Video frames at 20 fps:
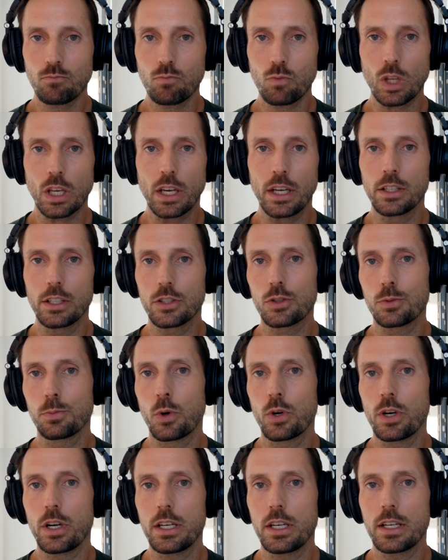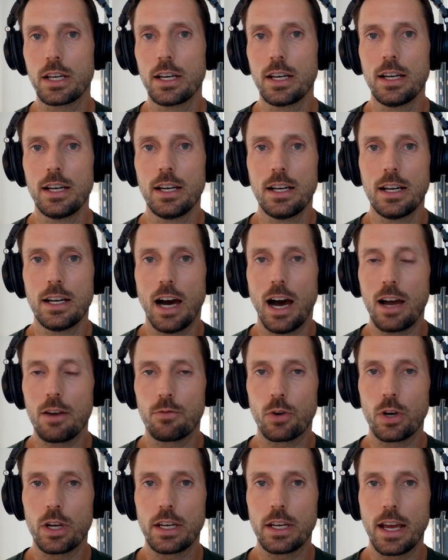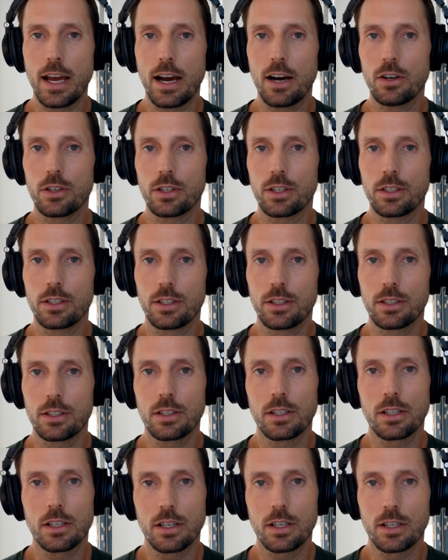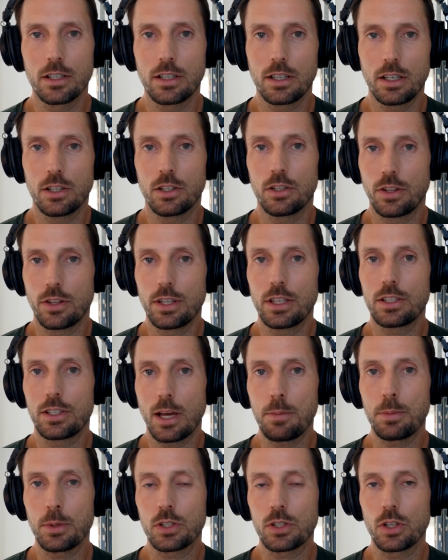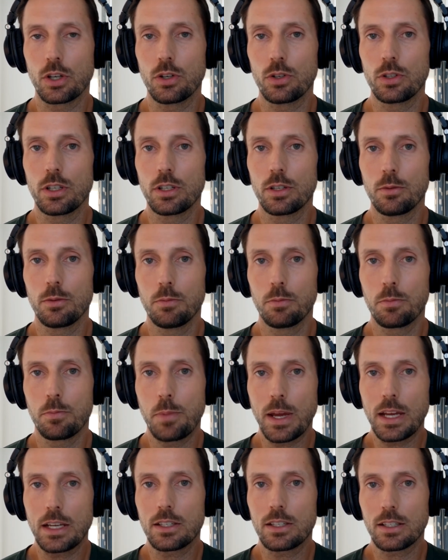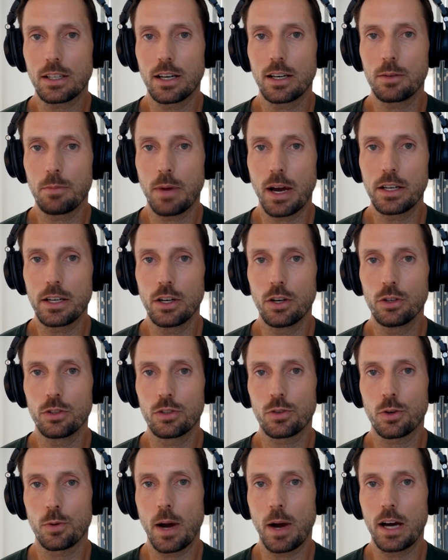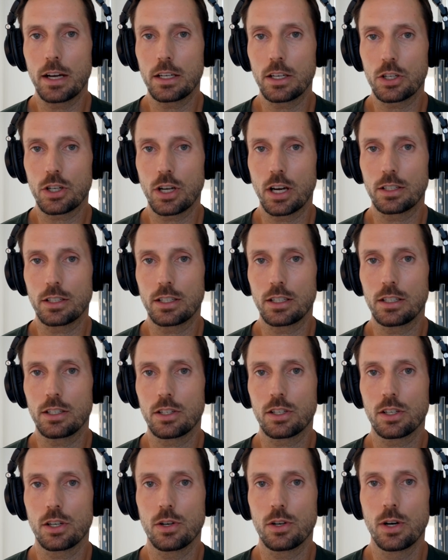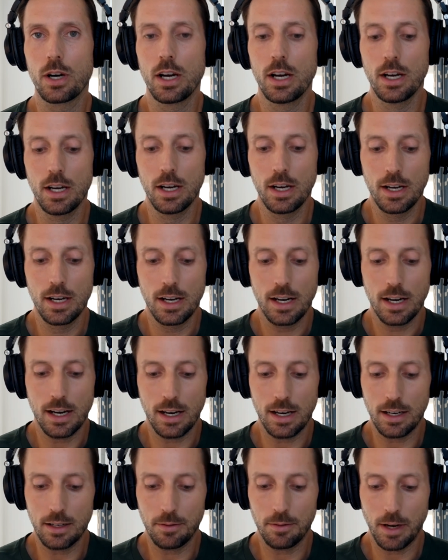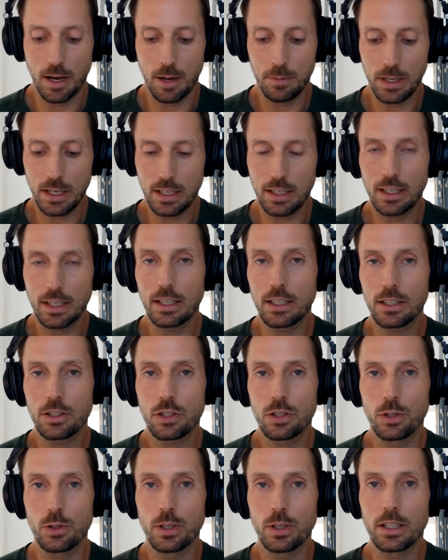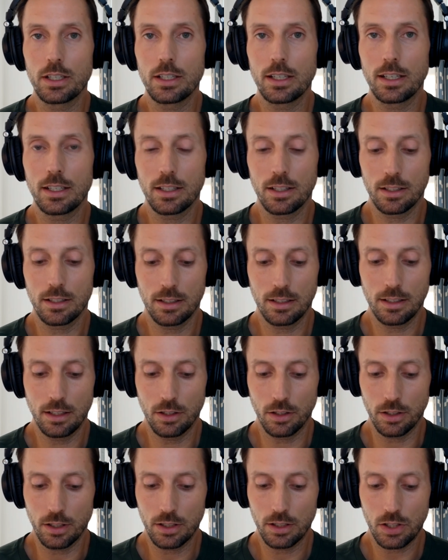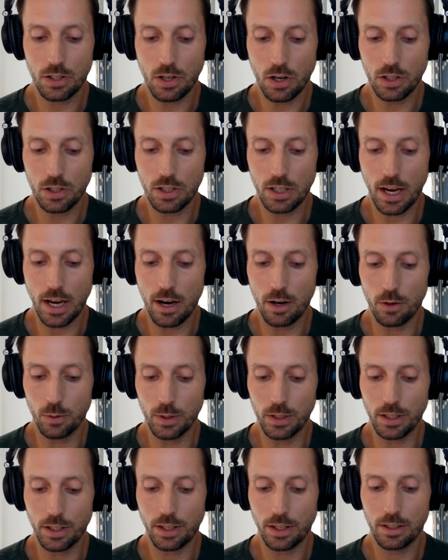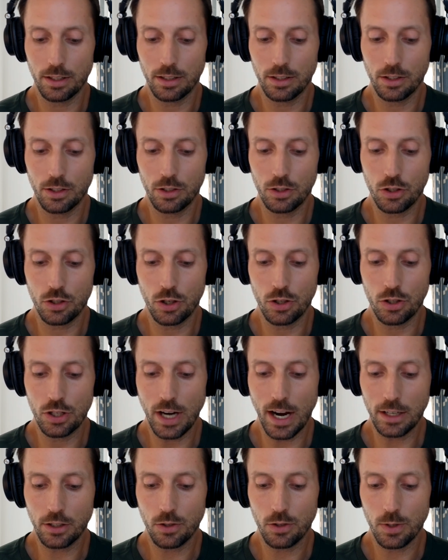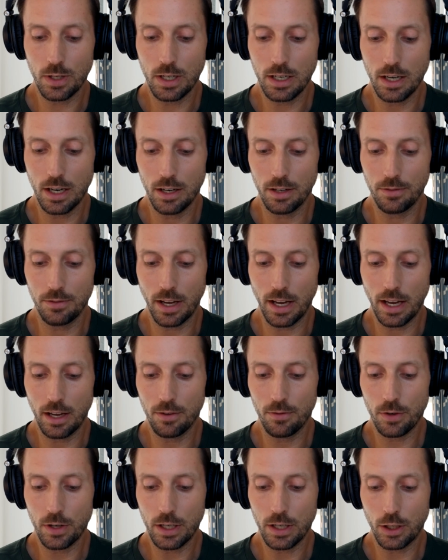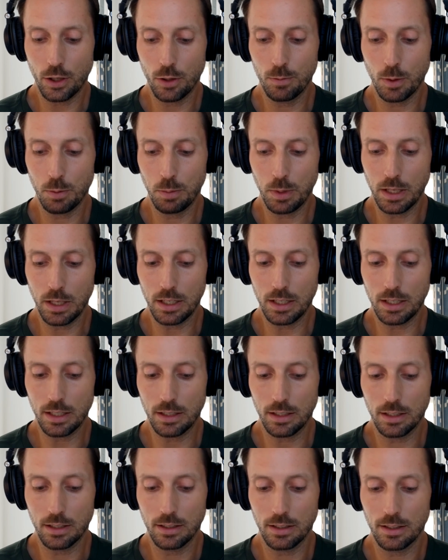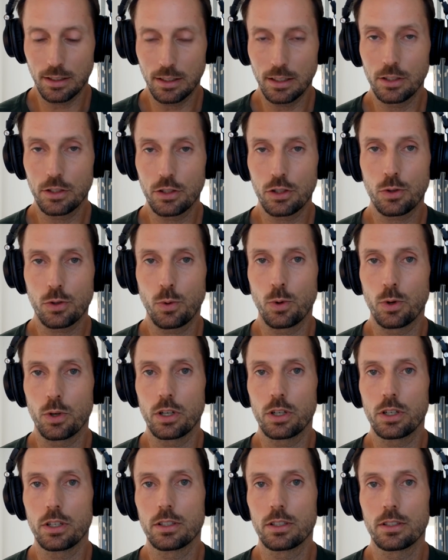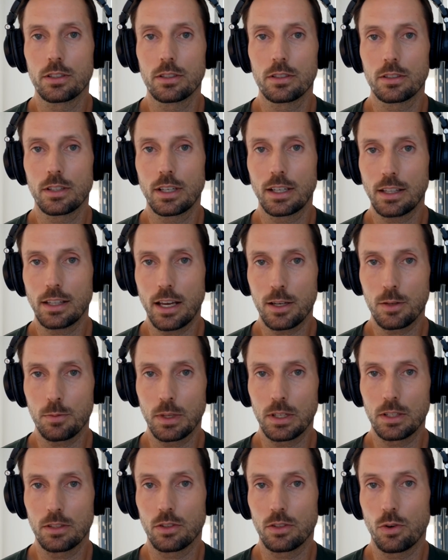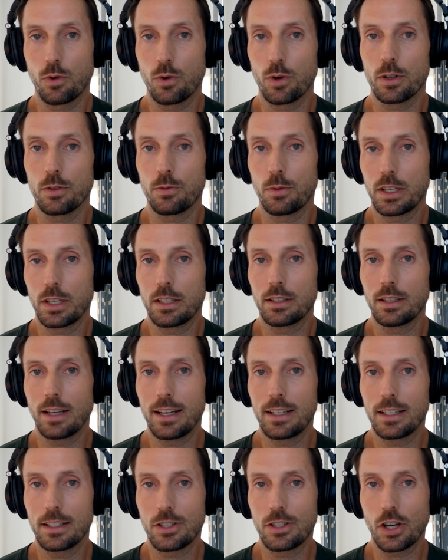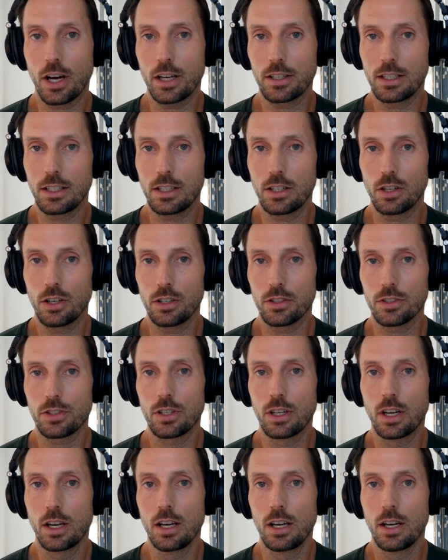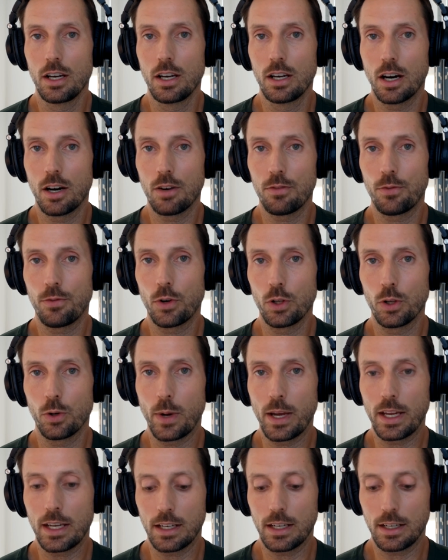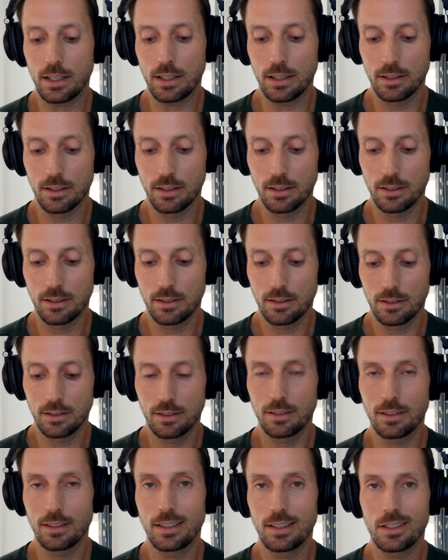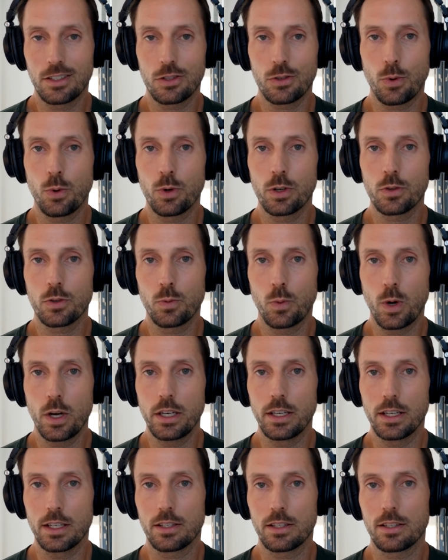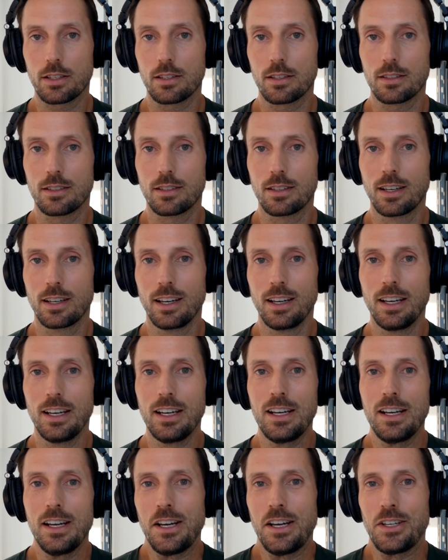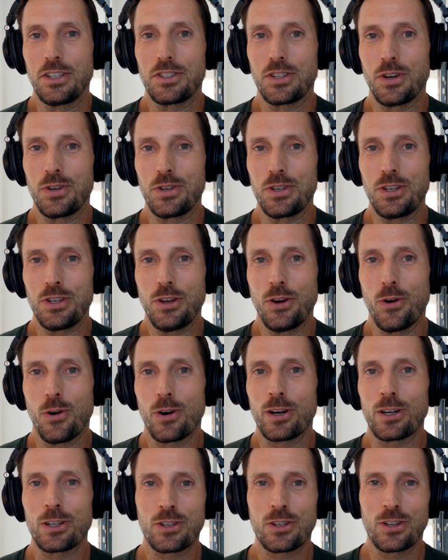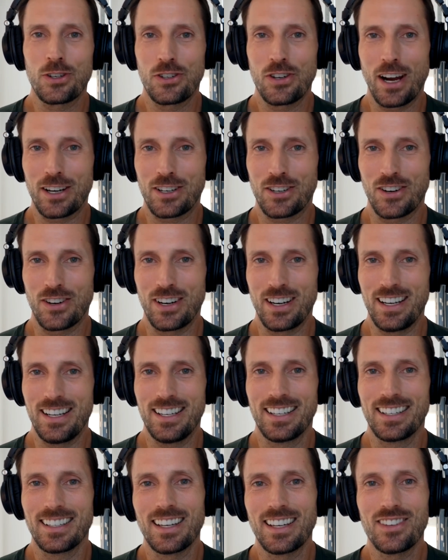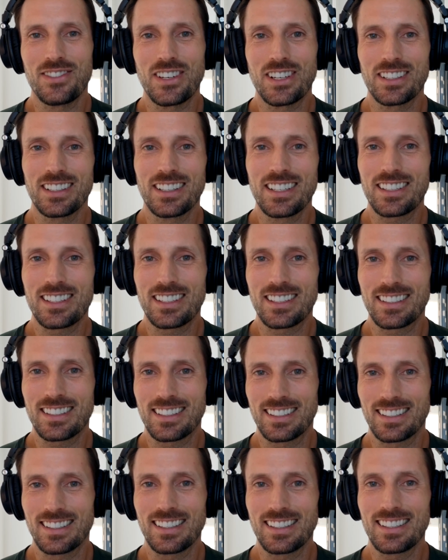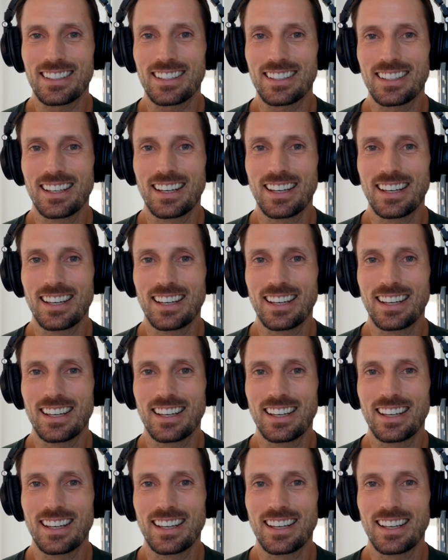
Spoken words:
And this morning, I've written out this episode based on my notes from Adyashanti. So I'm going to get into it. And, it starts out with the trajectory of every human being is toward enlightenment, or what Adyashanti calls a full awakening. It's towards oneness. So your trajectory, if you're listening to this,